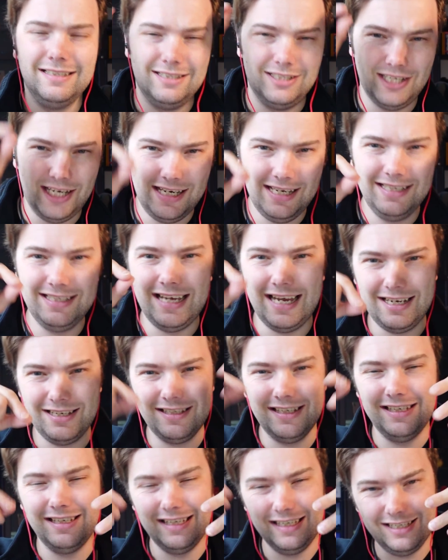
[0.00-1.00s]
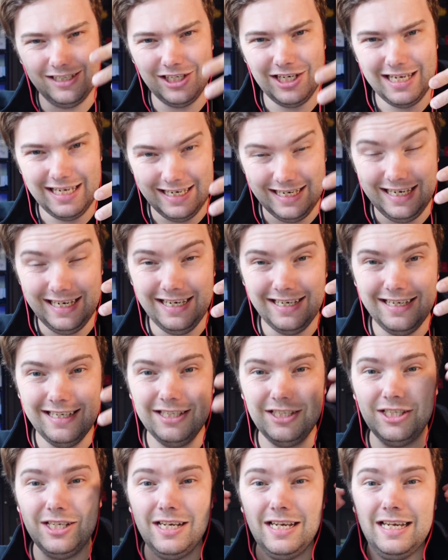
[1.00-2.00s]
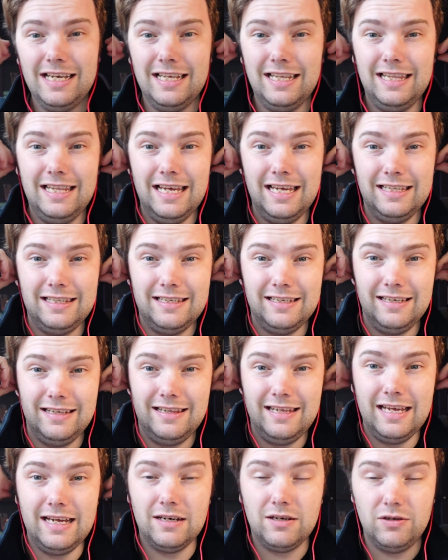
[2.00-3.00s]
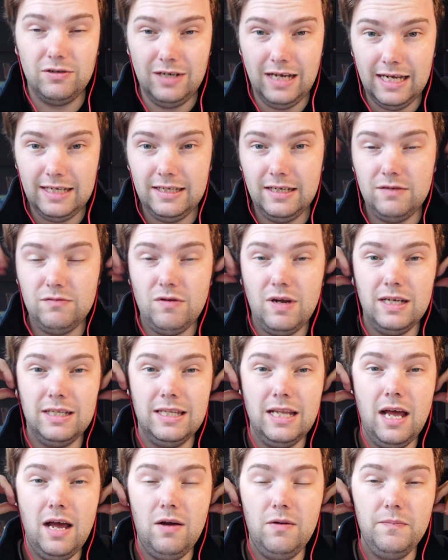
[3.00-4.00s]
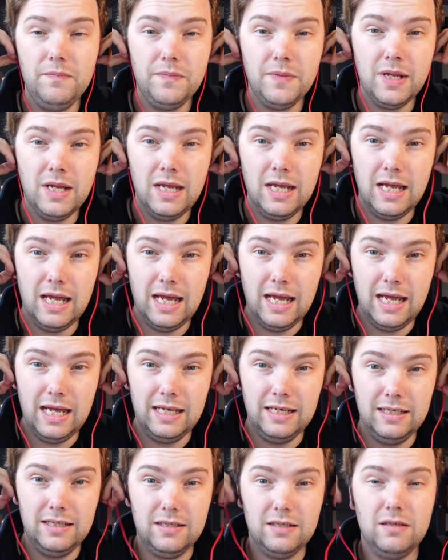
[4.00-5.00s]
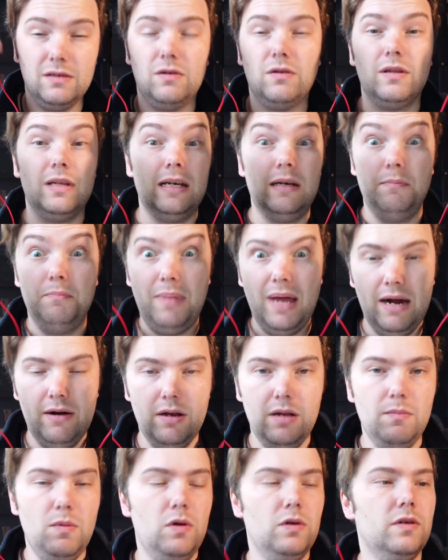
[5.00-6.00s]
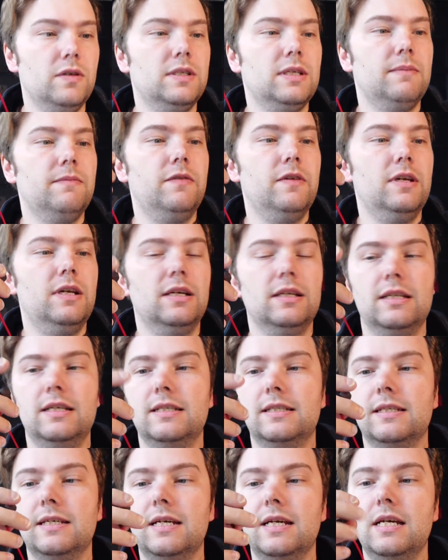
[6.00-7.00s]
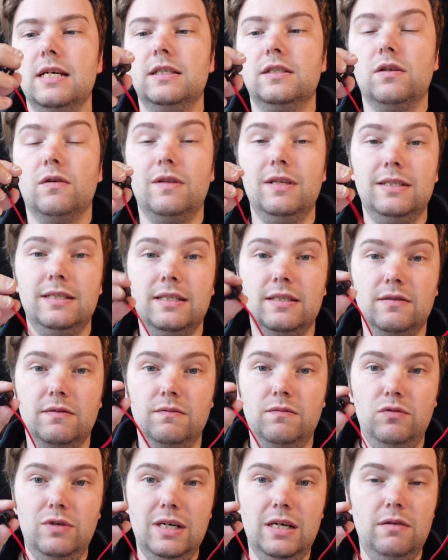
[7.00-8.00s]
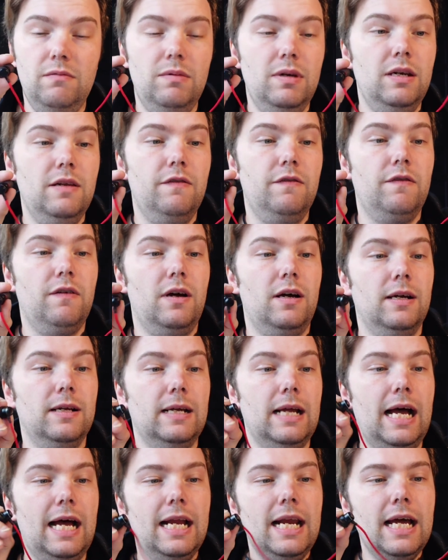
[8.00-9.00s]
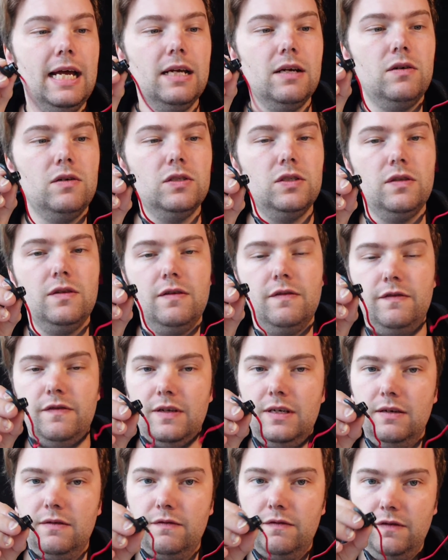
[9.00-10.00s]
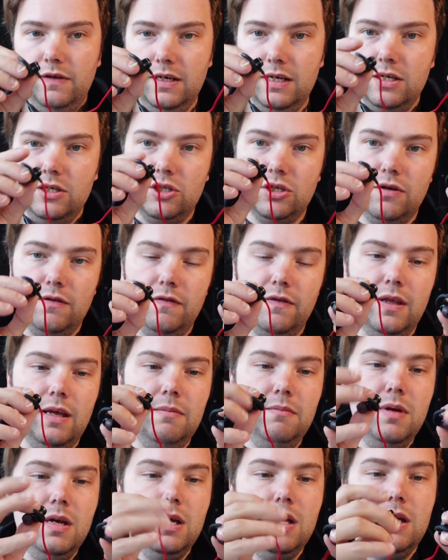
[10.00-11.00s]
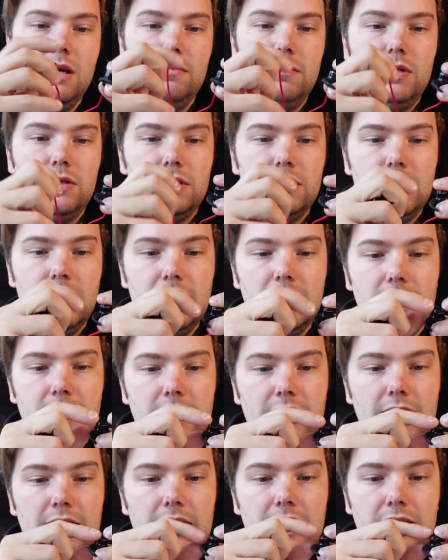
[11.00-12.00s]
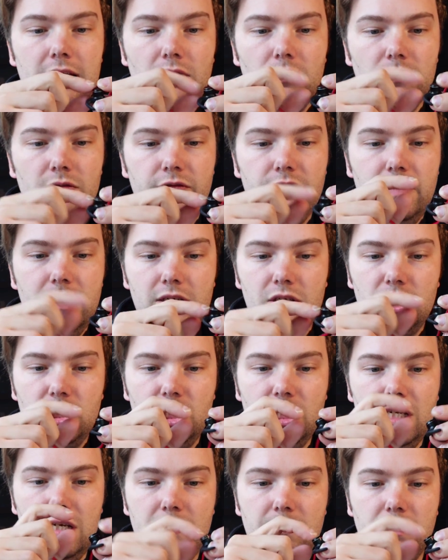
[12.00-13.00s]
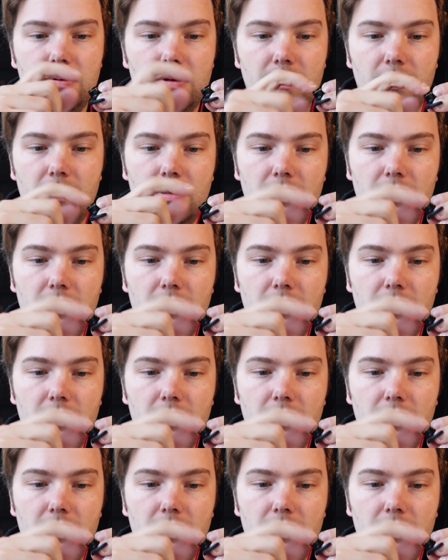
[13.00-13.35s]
Chinese accent actually in English, that they are connected right now, and or they're in pairing mode or something like this. So this is really fine. I like also the fit and finish of them, because like they don't feel cheap,